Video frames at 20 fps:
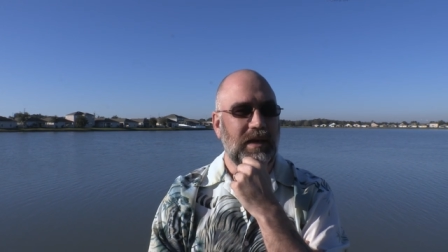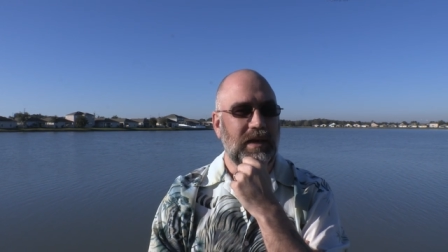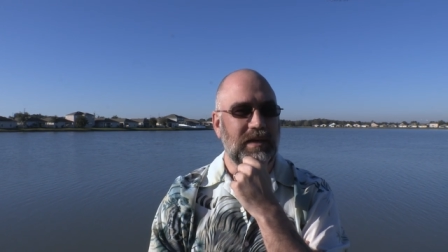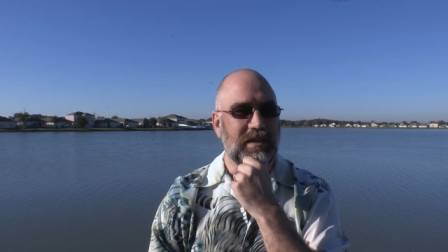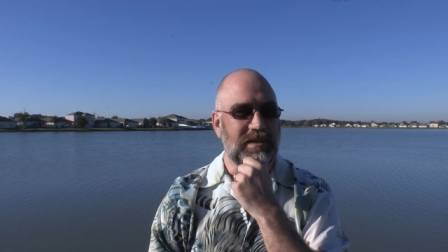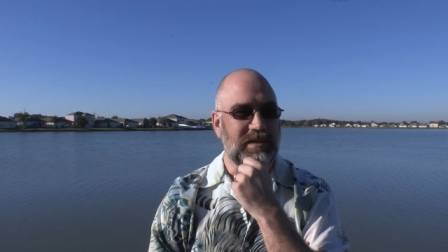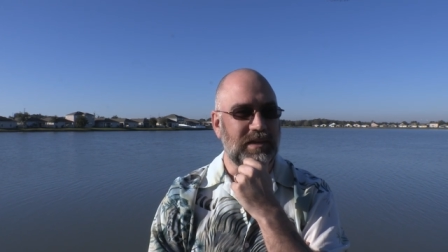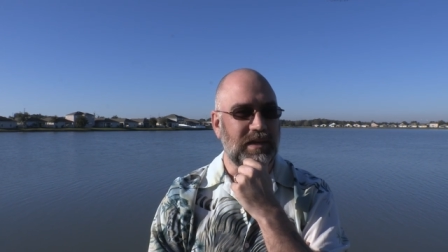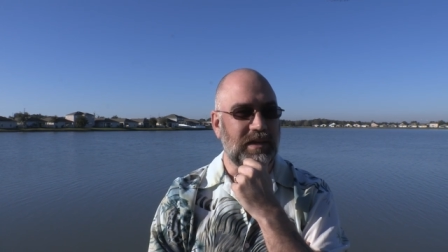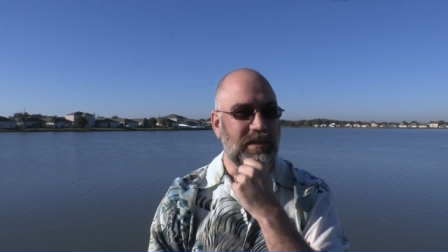
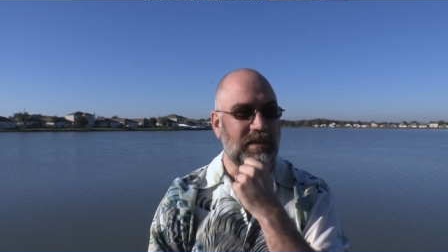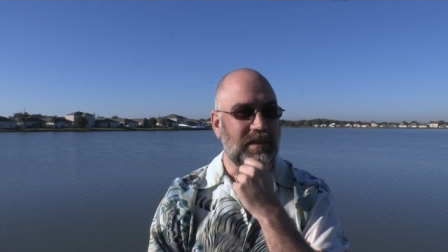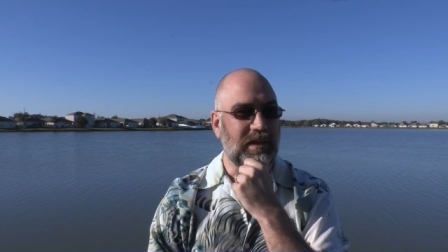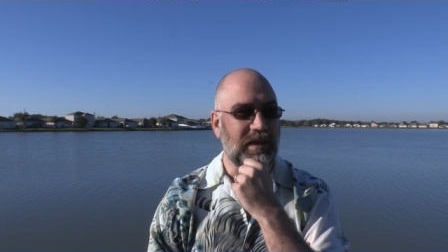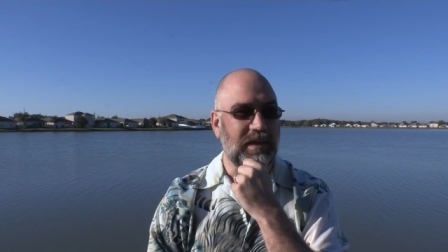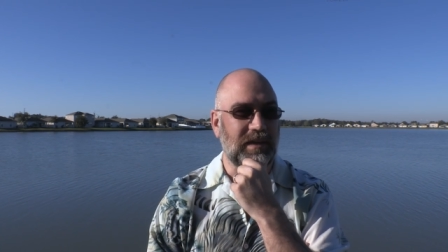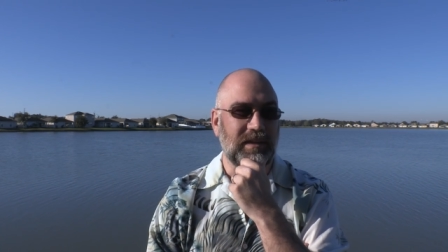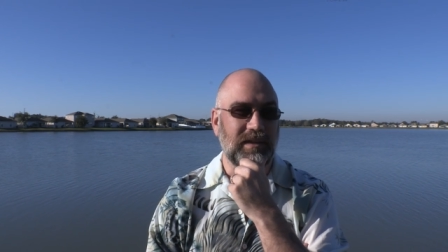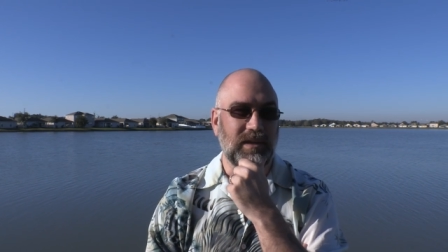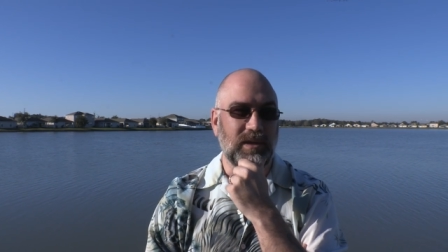and said
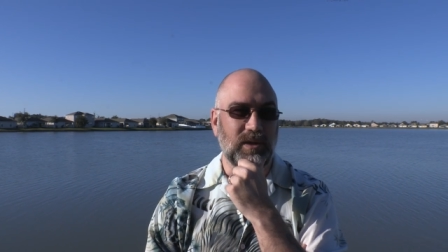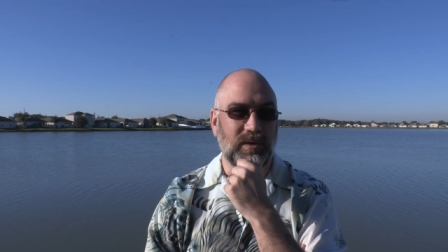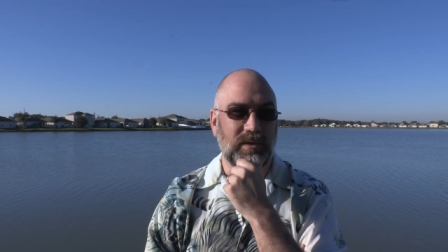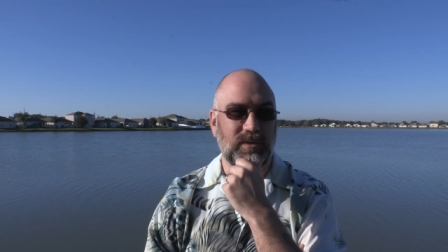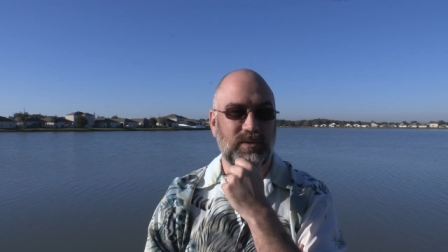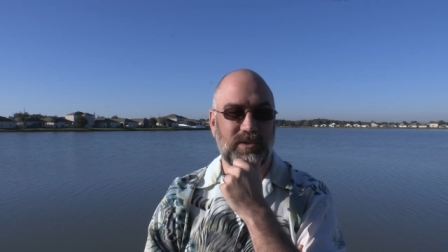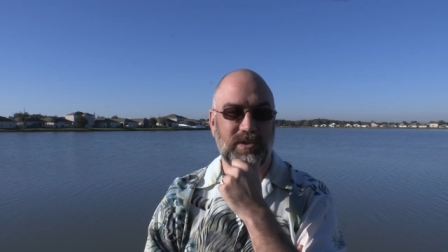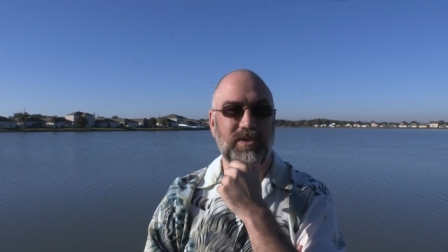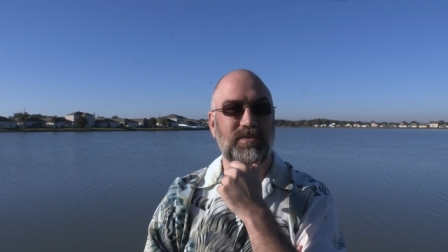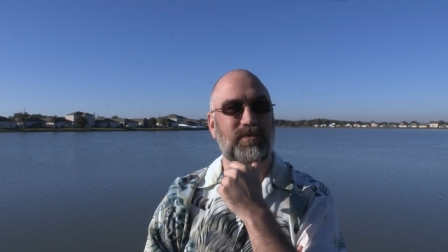that you know he
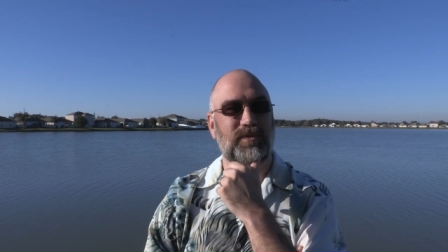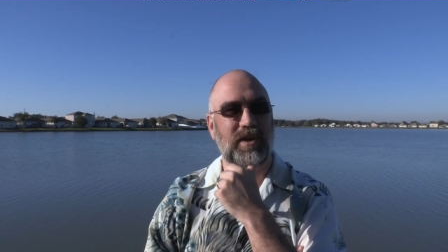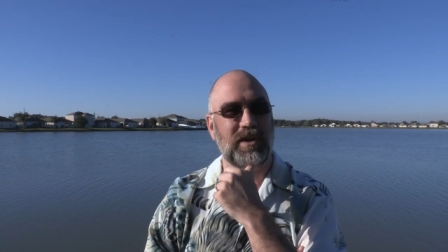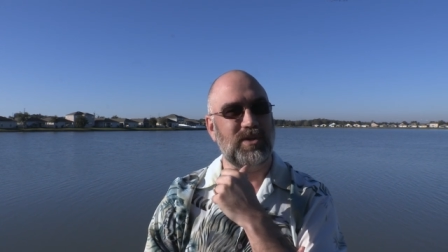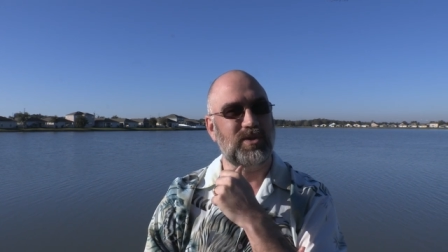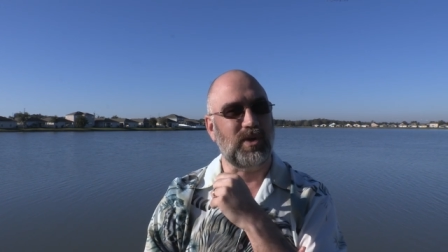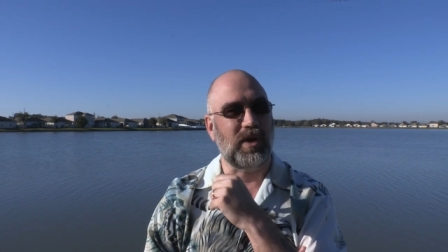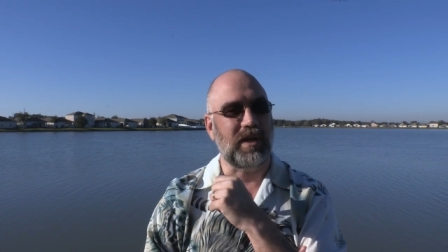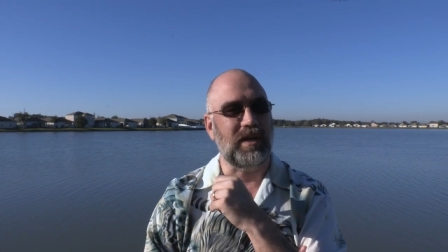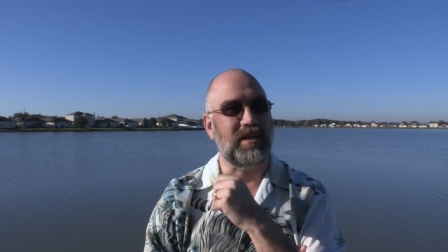was just
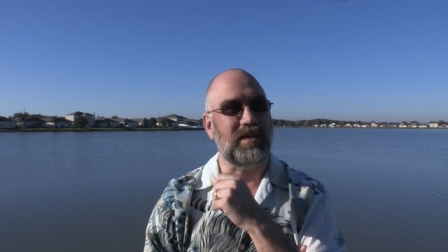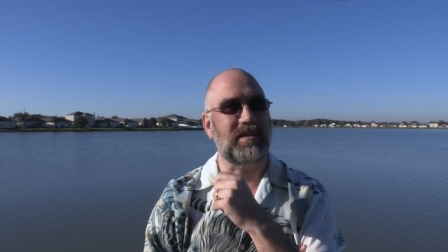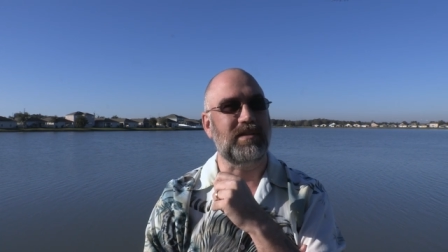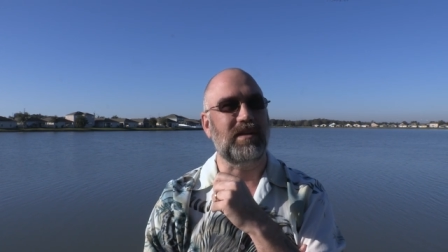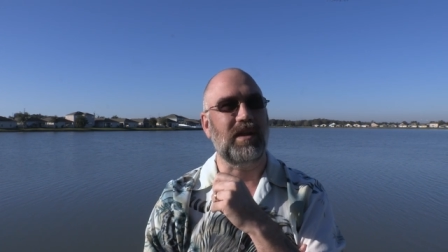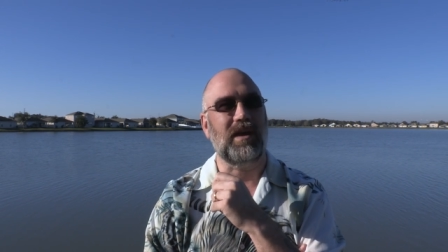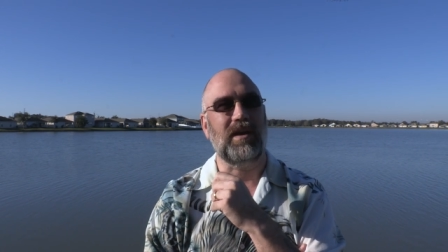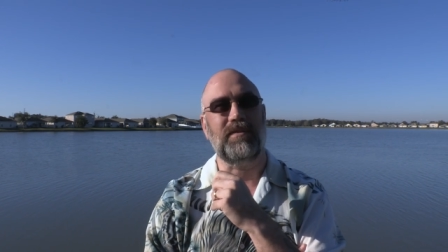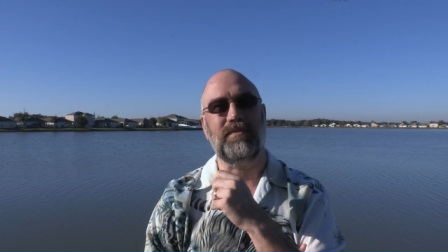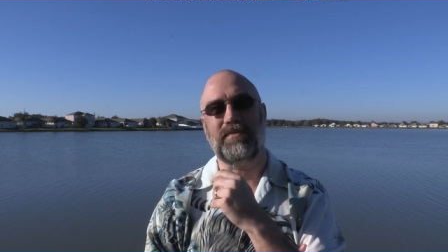frustrated and
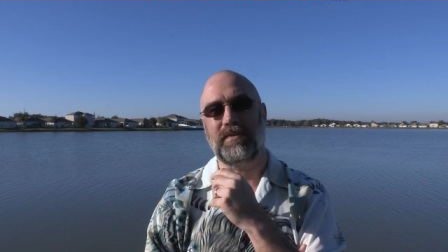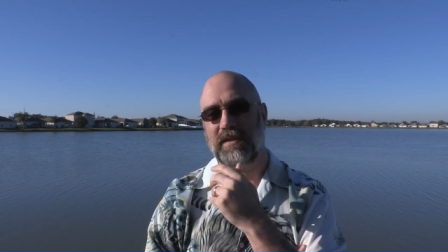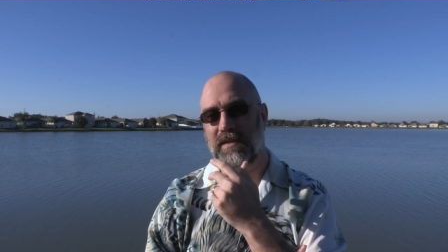stuff